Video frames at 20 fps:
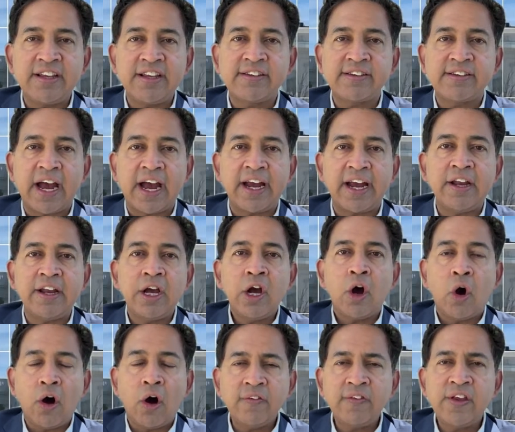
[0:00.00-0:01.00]
side
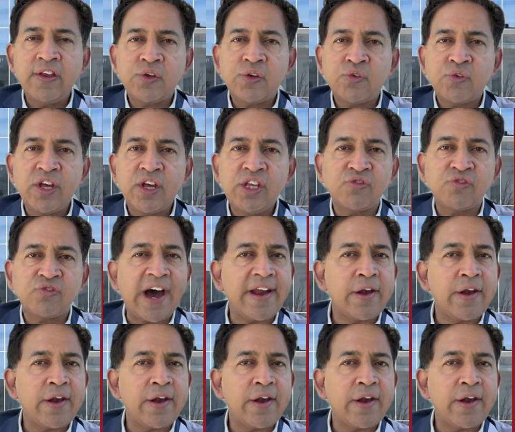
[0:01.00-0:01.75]
on this ceasefire.